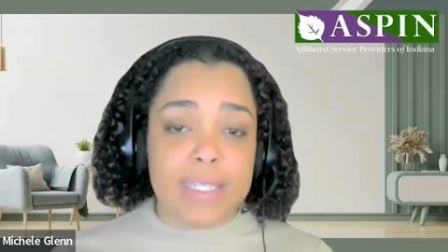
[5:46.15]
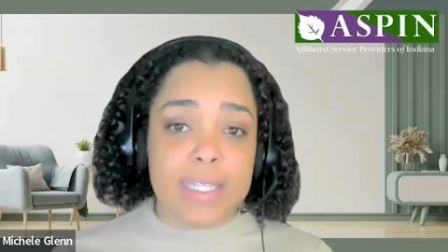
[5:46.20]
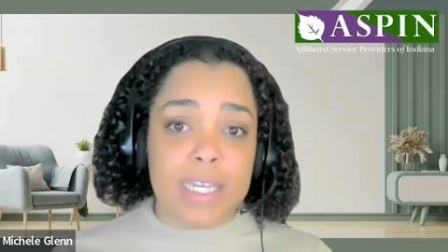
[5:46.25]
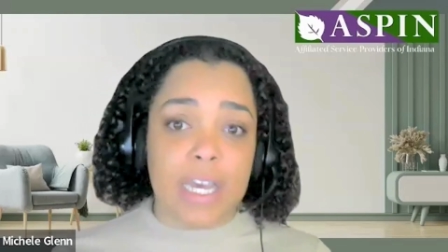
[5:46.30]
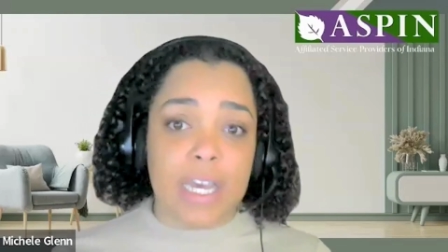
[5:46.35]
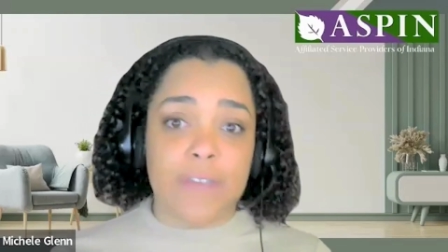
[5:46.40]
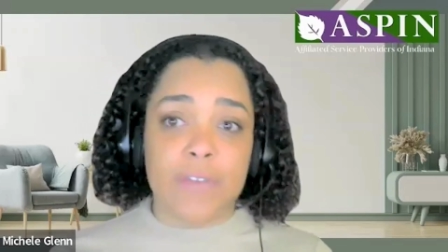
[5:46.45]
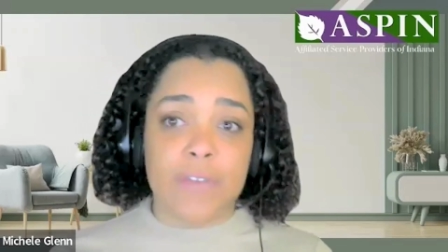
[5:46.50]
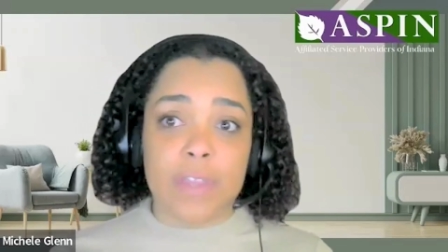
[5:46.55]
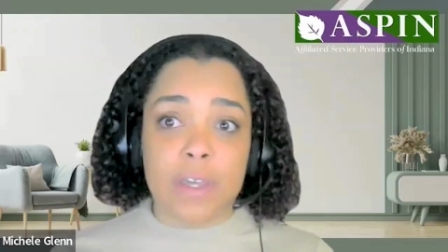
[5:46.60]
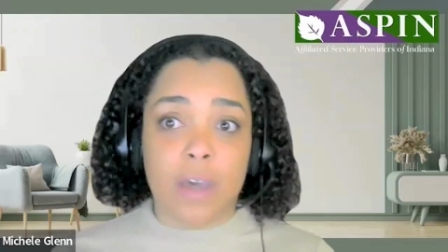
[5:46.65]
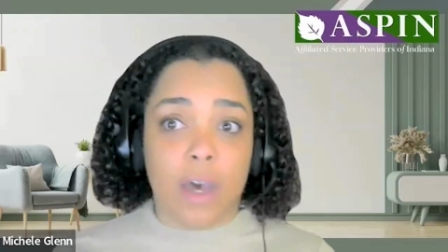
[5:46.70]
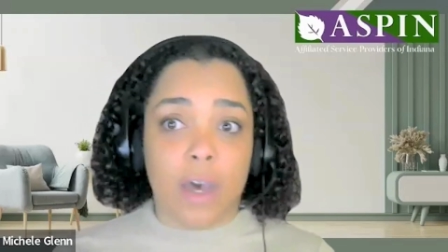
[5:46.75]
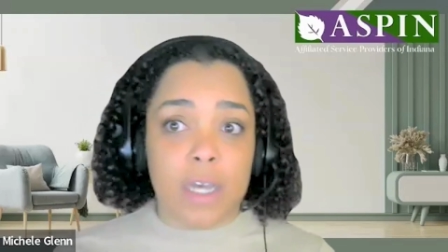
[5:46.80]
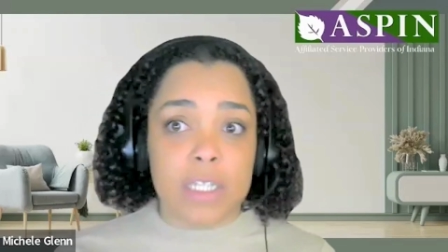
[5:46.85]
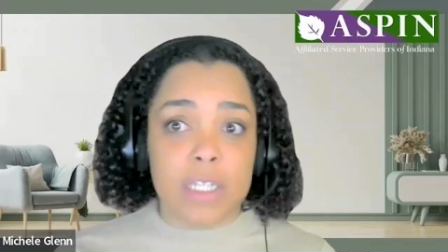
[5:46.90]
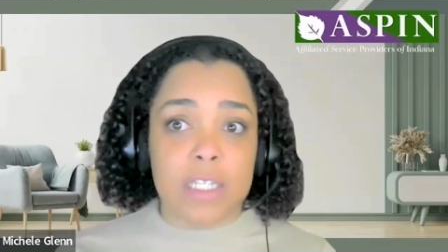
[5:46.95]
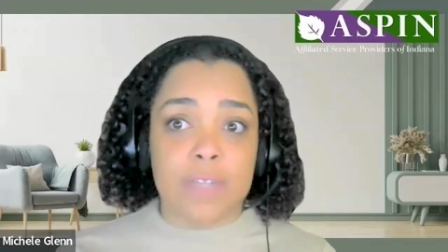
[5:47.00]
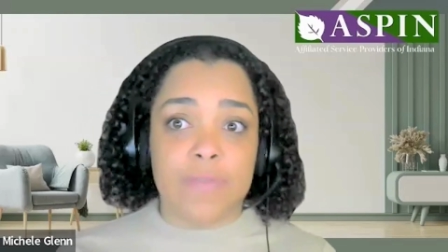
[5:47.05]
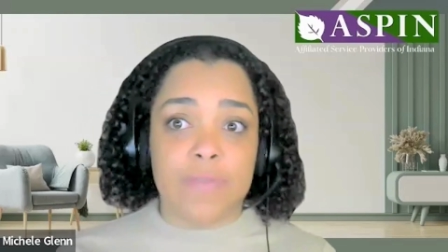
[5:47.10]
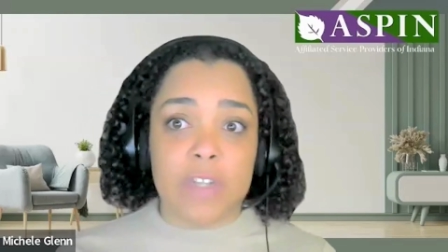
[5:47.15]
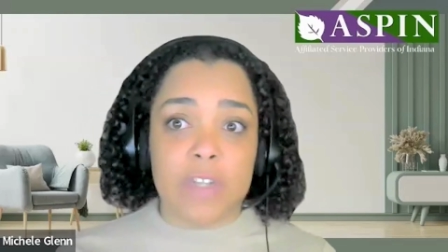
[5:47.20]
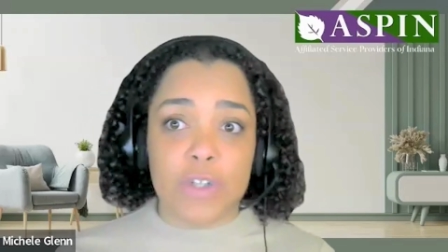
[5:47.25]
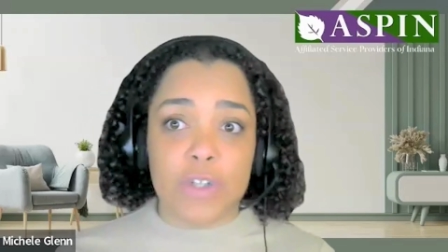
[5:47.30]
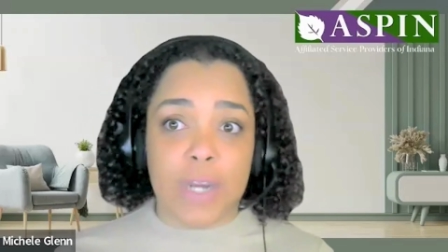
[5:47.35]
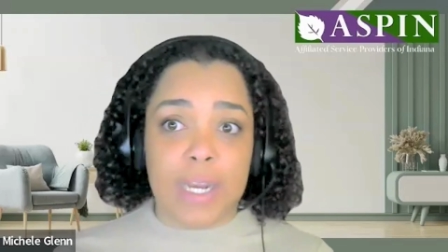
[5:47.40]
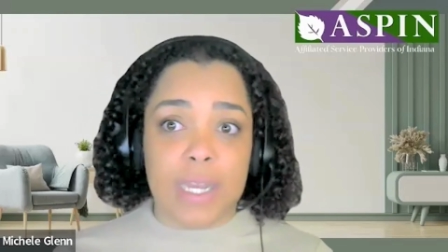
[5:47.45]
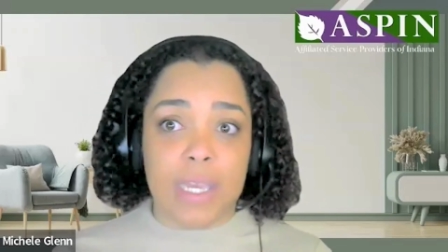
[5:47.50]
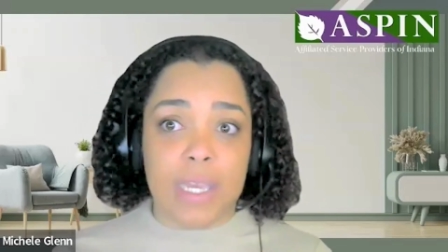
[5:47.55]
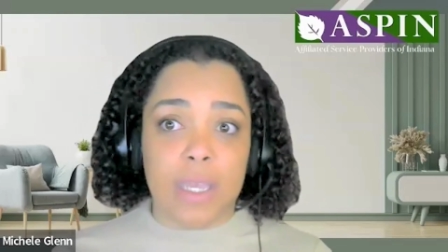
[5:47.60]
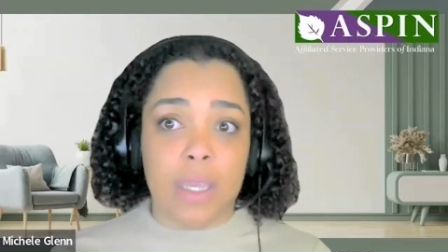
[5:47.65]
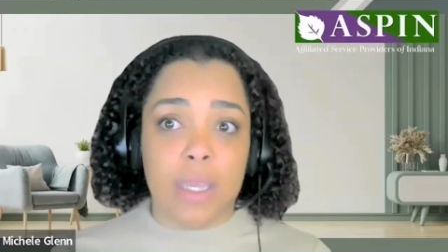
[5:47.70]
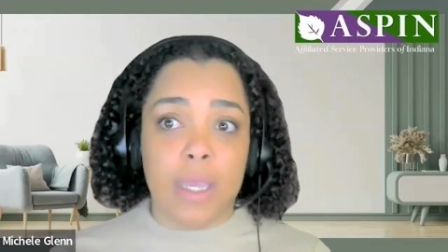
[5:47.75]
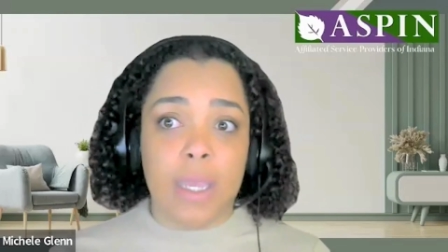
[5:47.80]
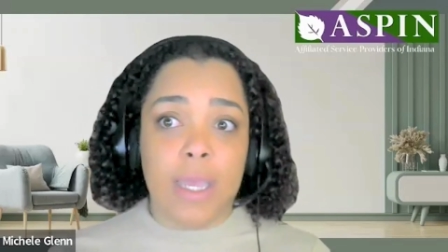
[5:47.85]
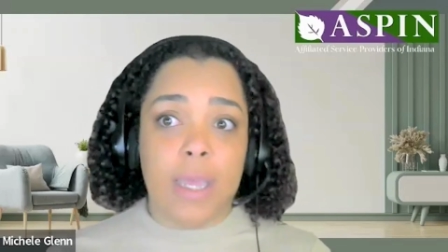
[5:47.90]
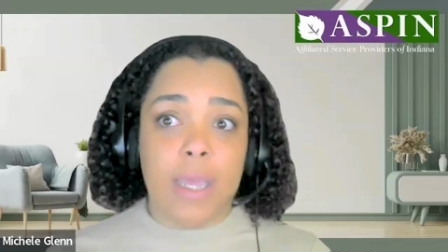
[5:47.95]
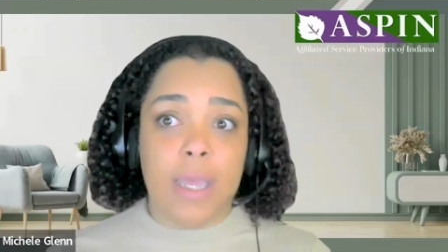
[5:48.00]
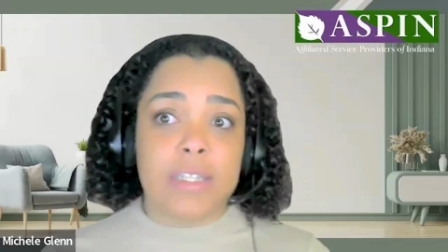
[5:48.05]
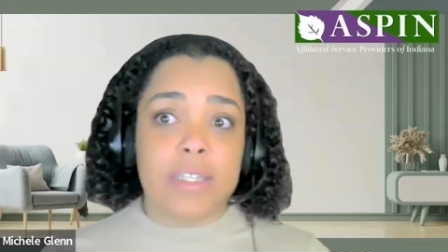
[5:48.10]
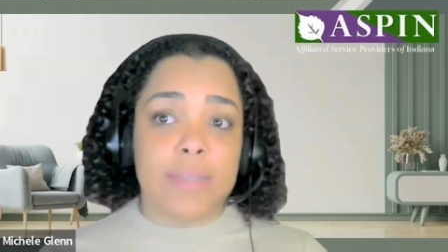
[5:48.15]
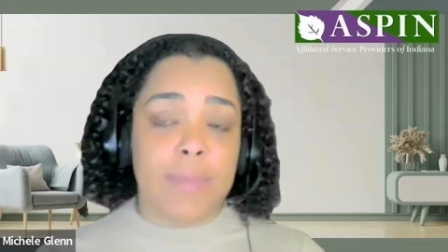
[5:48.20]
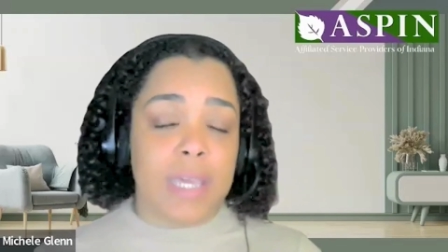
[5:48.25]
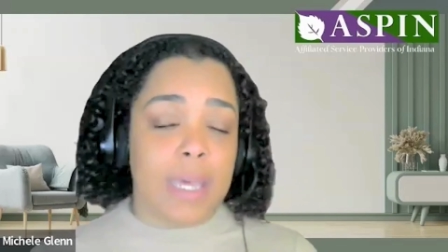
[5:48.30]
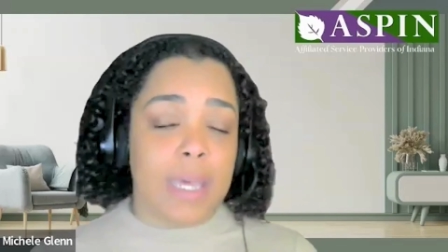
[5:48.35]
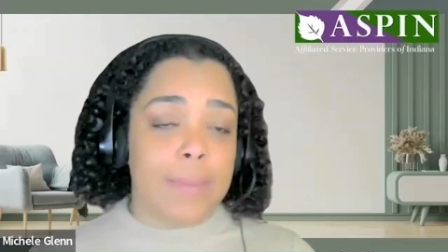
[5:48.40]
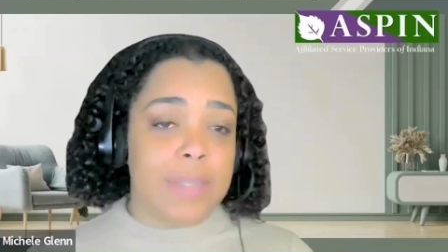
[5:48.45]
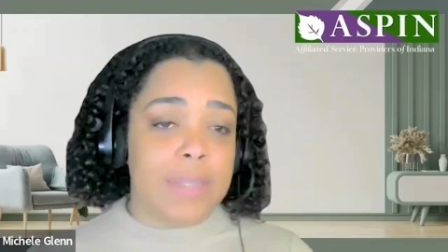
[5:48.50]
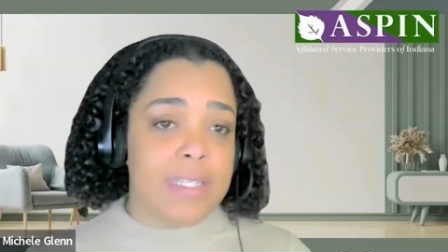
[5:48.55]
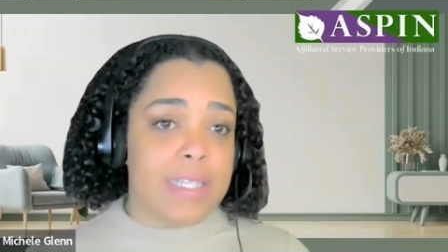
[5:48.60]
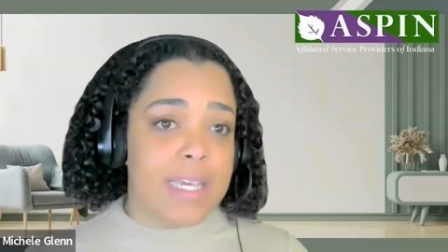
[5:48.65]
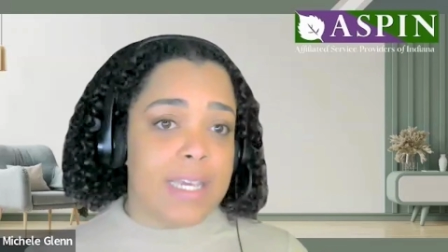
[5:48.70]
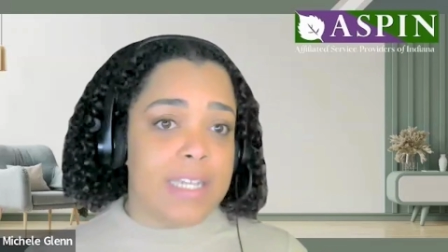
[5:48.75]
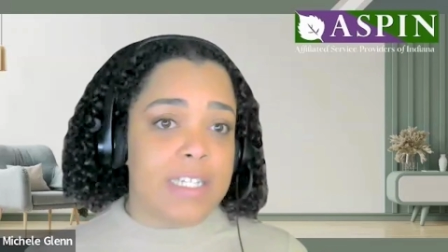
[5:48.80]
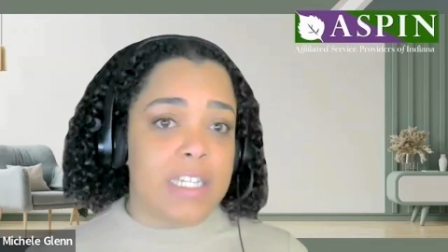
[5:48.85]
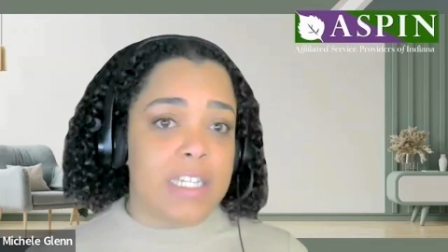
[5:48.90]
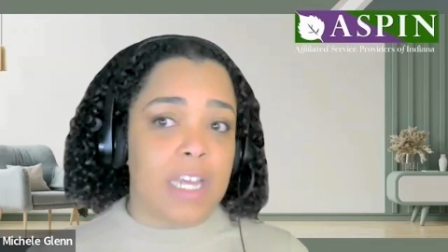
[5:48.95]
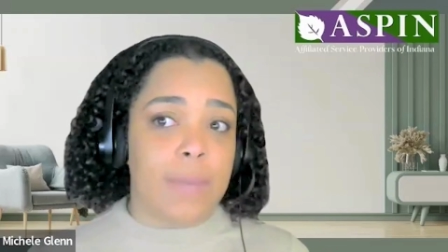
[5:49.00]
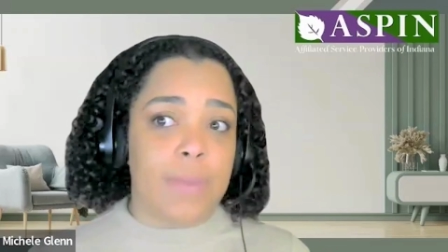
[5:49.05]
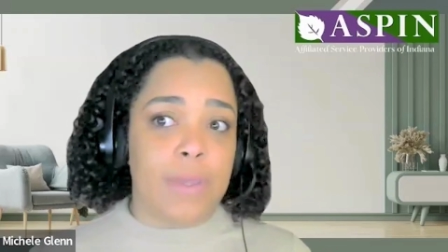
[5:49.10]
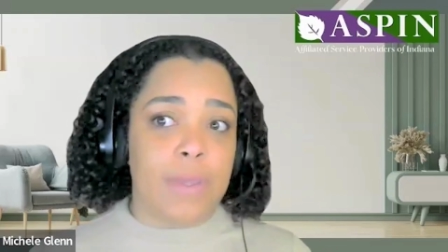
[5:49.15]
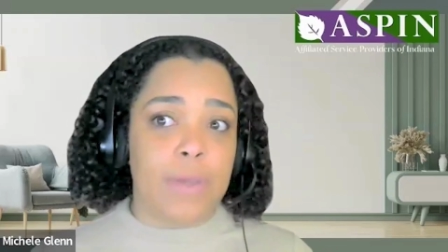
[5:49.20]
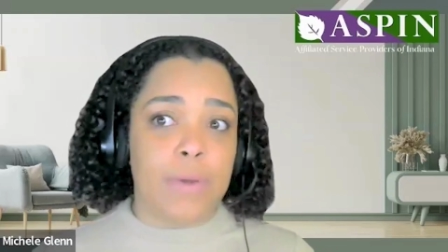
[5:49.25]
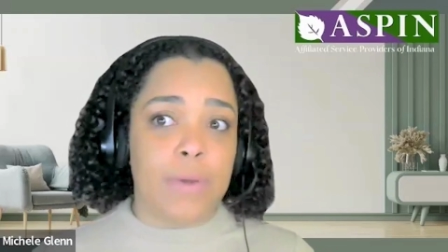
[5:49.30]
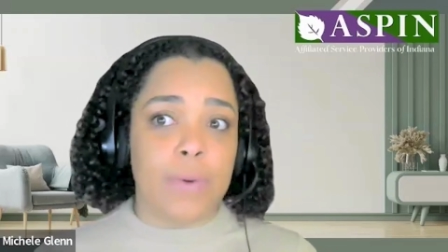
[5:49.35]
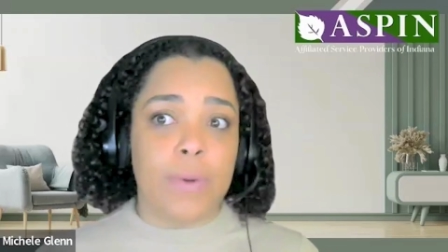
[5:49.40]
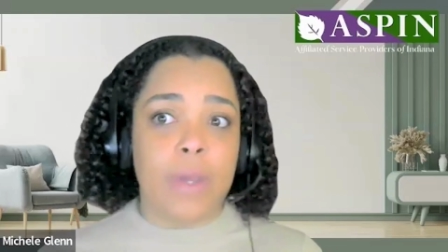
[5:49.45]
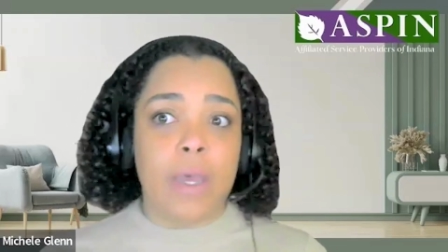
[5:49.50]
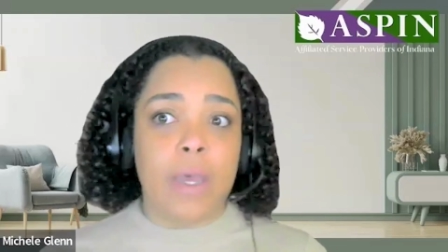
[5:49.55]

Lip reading: to cover the cost of the training to become a CHW.